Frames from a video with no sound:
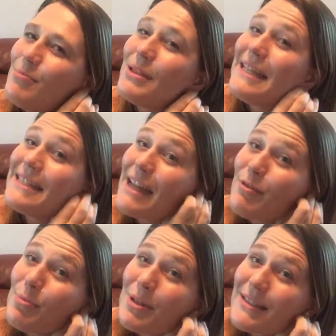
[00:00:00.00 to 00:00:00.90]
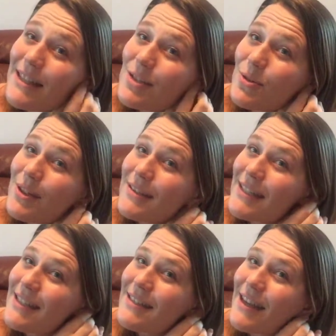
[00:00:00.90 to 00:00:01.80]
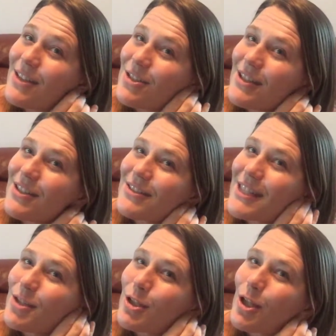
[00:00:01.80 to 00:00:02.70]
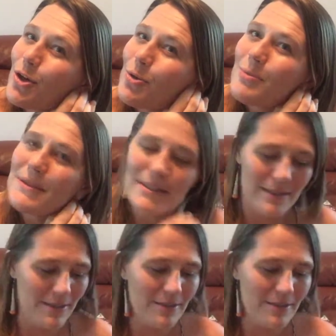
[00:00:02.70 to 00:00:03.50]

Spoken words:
Please never put essential oils inside your ears. Earlobes.